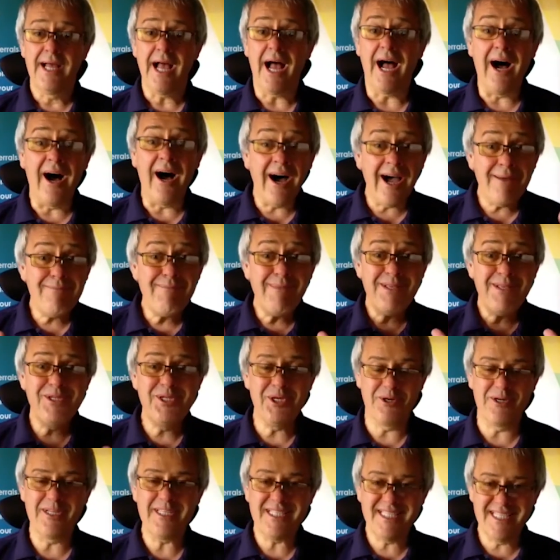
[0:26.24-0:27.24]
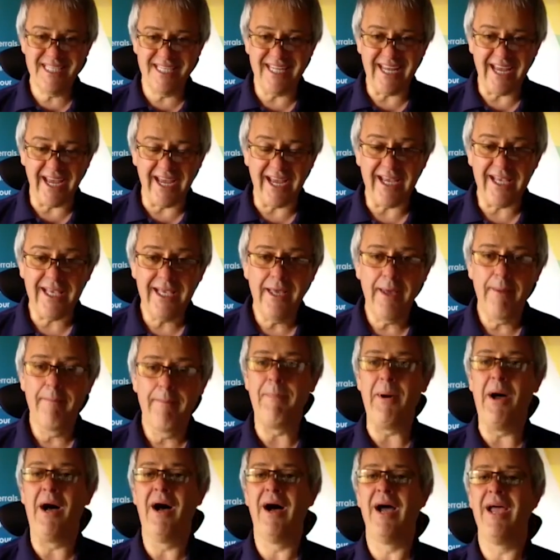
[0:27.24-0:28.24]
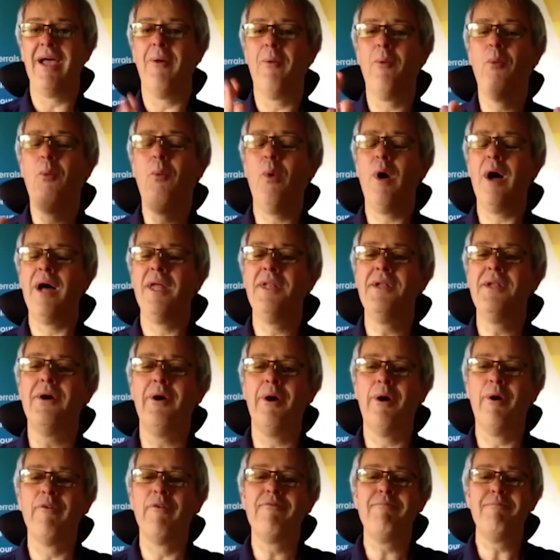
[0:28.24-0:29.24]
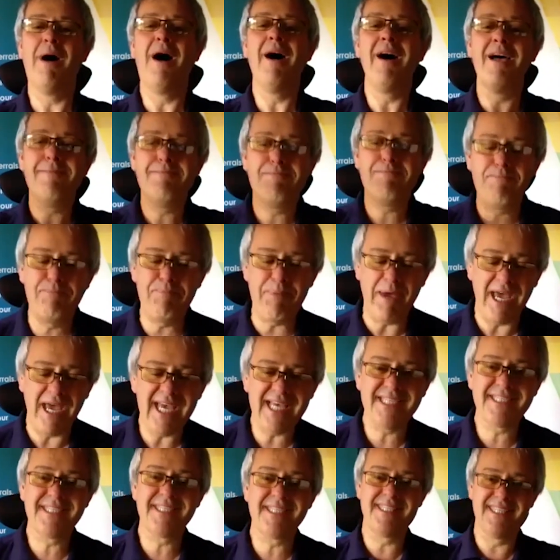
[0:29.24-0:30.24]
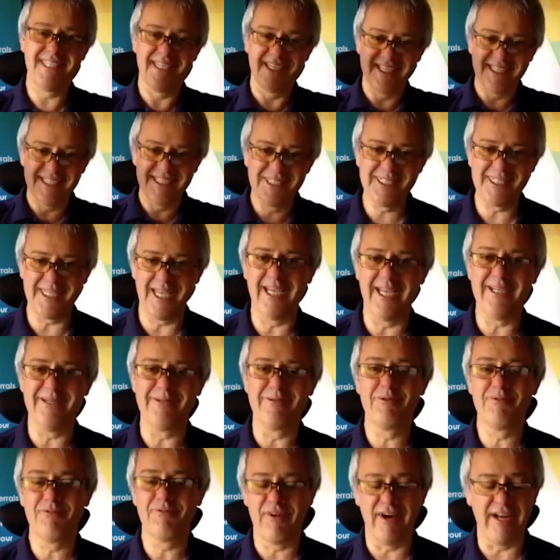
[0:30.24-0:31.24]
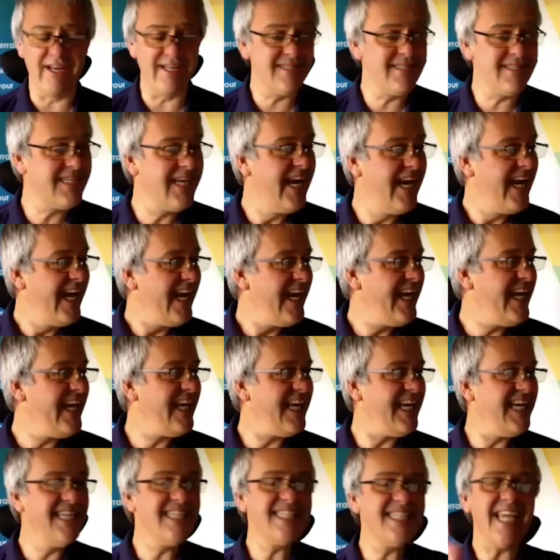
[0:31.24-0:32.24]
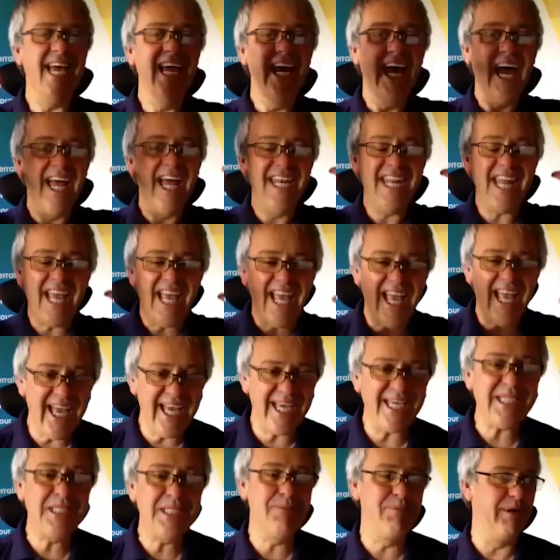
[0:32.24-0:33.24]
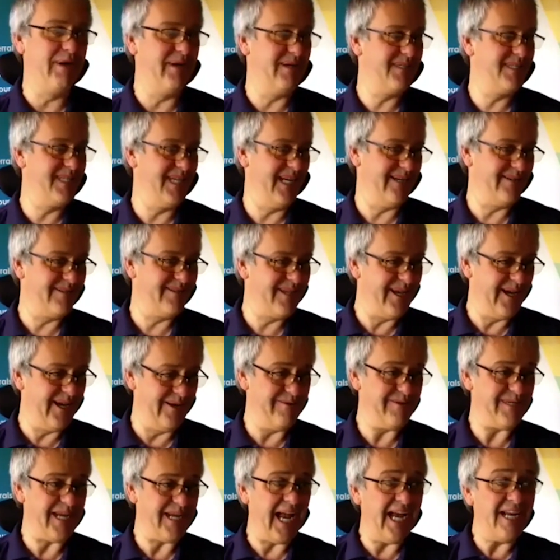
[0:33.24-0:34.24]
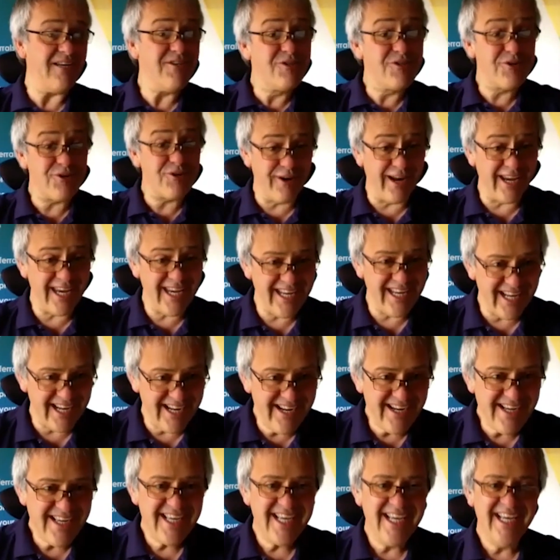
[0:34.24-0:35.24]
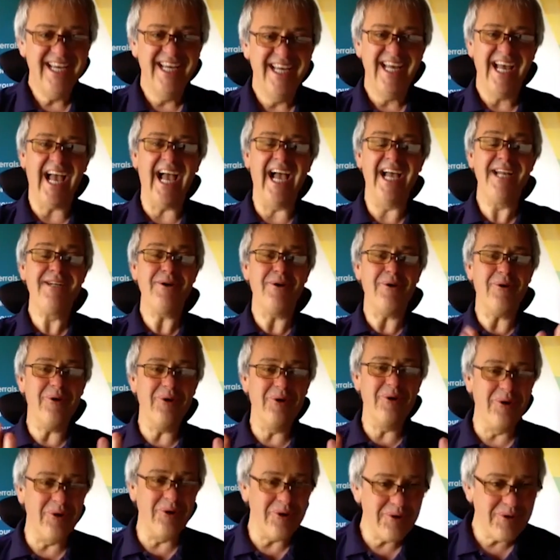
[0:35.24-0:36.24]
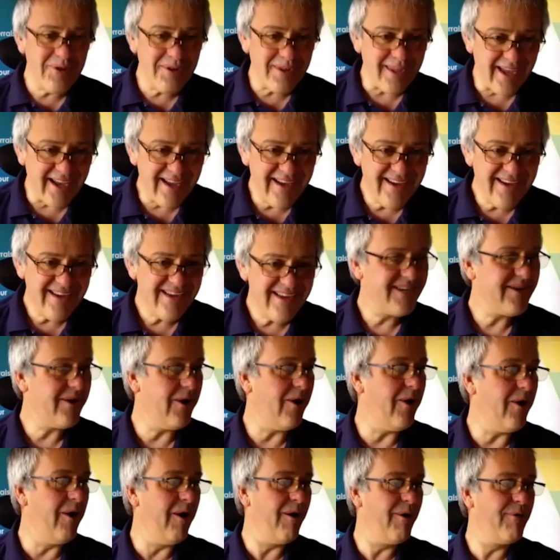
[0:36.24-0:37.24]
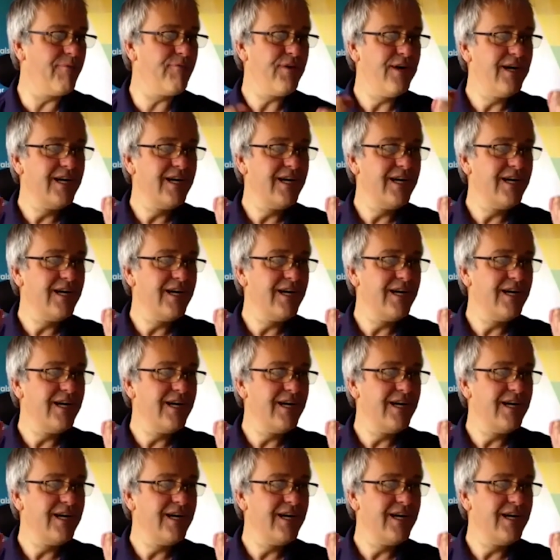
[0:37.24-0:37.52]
I'm joined today by one of my best sales friends. He is an expert sales coach and trainer and author of